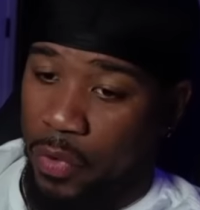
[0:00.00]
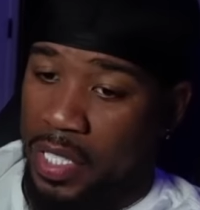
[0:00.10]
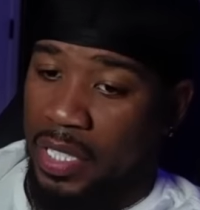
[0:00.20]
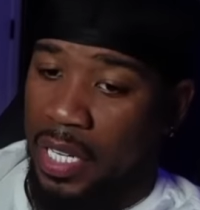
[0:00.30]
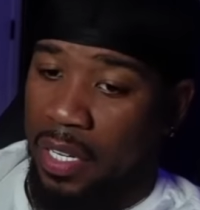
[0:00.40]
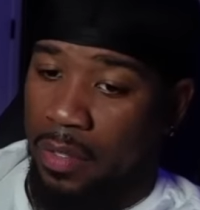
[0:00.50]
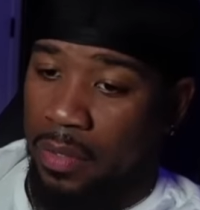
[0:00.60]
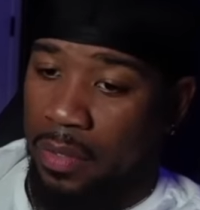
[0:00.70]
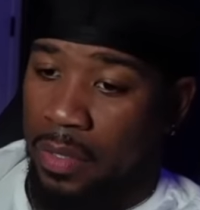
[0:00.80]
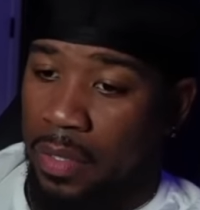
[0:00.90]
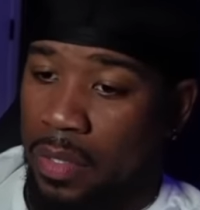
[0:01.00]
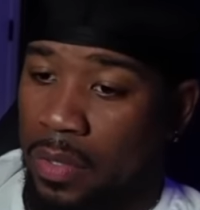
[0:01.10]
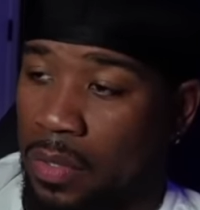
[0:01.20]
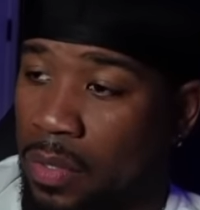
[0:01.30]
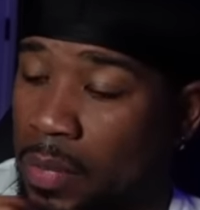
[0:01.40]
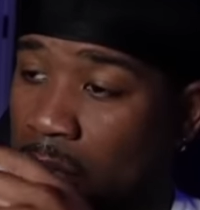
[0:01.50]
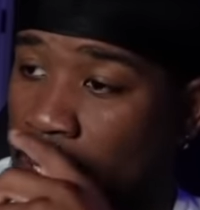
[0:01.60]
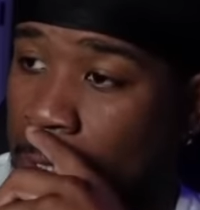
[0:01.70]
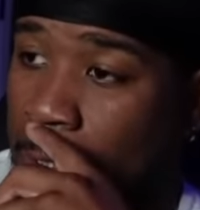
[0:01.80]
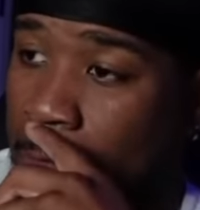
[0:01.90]
freestyle. You know what I'm
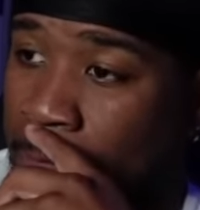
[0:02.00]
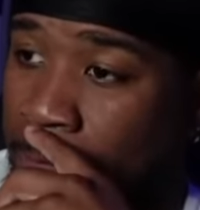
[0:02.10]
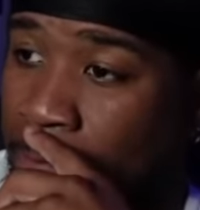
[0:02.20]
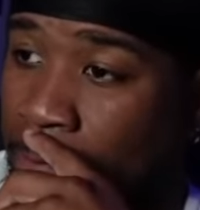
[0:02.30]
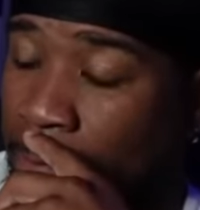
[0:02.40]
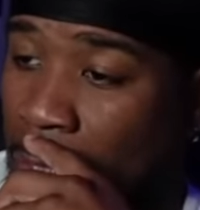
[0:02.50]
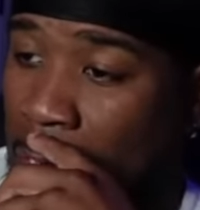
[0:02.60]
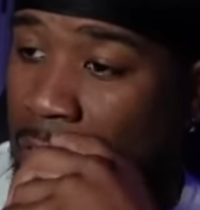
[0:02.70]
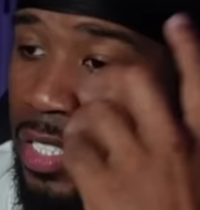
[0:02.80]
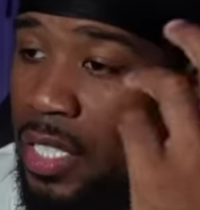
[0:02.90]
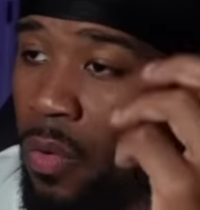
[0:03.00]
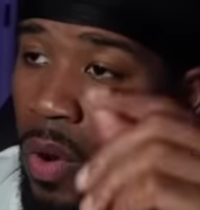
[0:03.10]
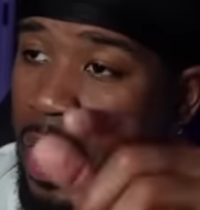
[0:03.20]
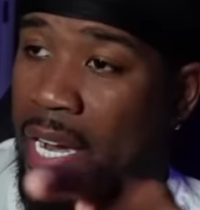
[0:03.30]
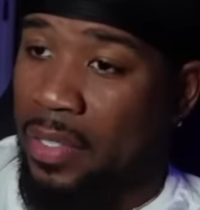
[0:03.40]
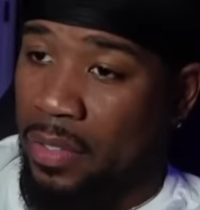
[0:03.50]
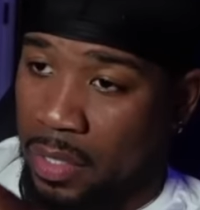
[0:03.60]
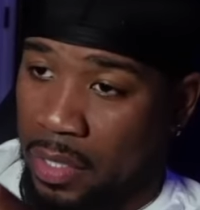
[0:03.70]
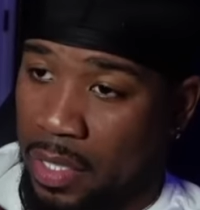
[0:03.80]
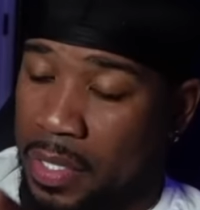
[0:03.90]
saying? I understand why
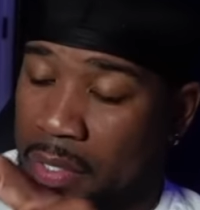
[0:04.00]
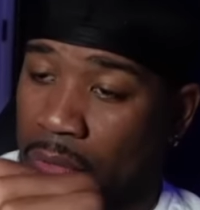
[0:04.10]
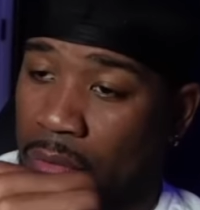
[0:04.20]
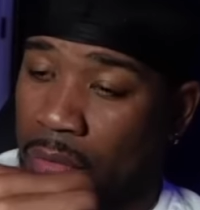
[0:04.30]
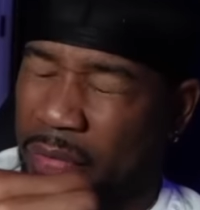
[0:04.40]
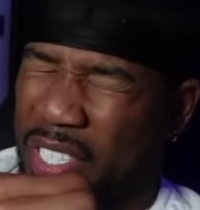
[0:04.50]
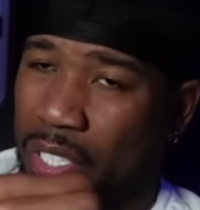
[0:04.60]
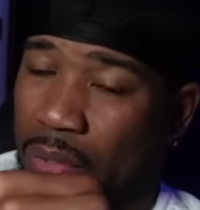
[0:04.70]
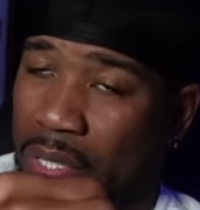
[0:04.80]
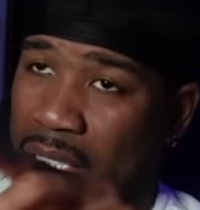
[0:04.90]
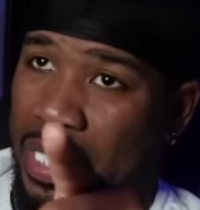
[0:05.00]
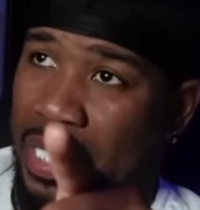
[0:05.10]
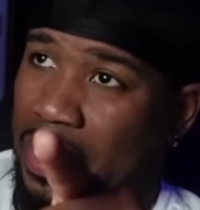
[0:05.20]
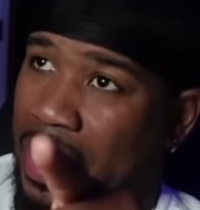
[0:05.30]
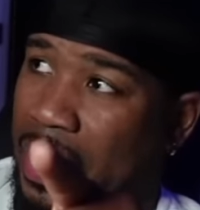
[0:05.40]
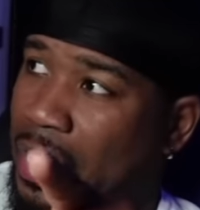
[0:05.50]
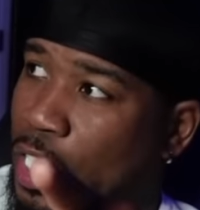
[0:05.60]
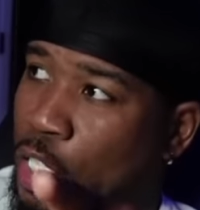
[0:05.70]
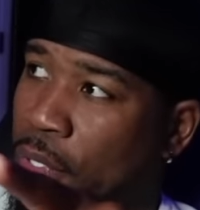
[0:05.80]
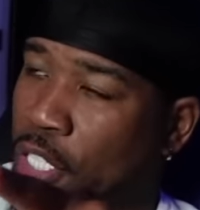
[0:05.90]
the original video it says
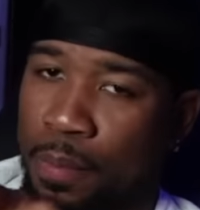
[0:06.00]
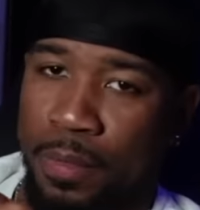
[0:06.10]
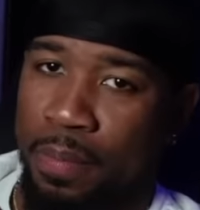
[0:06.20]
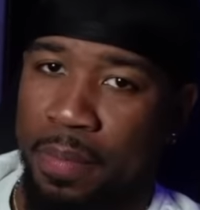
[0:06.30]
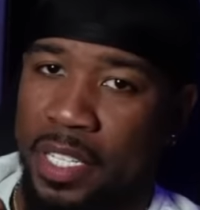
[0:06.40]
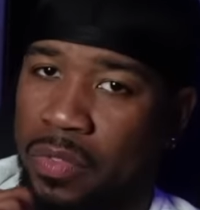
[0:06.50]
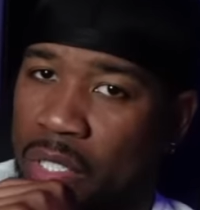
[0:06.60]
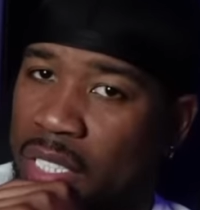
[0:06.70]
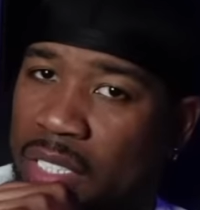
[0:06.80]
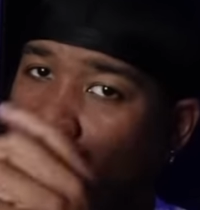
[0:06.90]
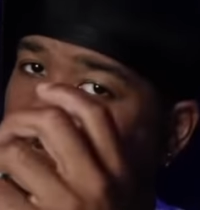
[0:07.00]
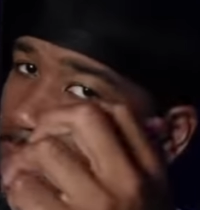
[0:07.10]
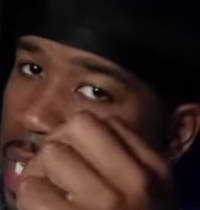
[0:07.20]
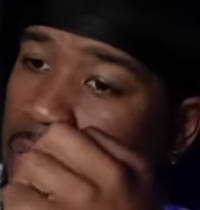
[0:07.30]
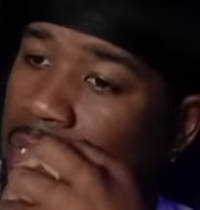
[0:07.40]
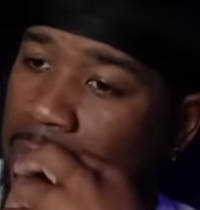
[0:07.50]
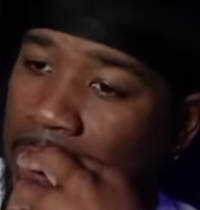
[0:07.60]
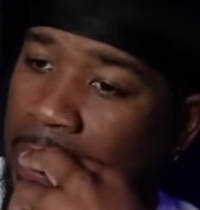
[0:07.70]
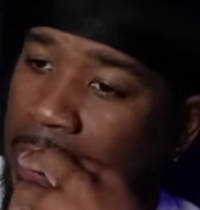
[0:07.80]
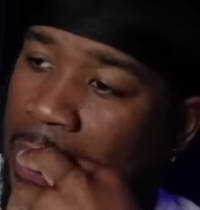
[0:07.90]
like Eminem's best freestyle. That
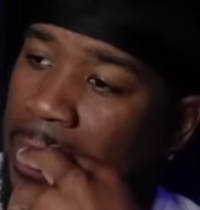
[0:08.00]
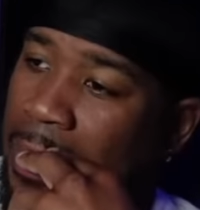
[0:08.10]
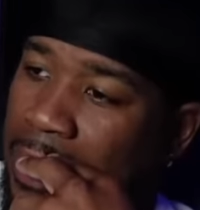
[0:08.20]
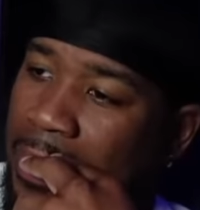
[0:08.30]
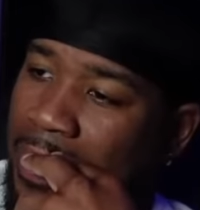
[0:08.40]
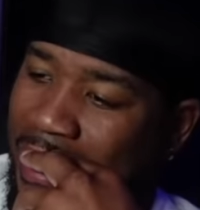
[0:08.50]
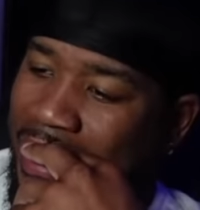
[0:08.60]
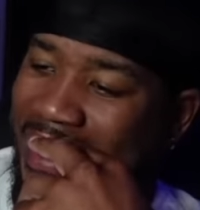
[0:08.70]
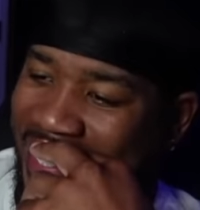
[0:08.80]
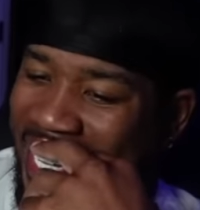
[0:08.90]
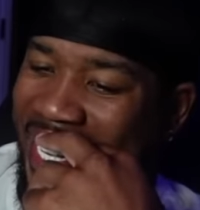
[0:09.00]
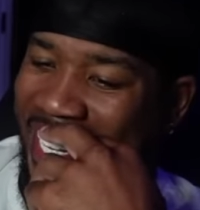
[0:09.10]
because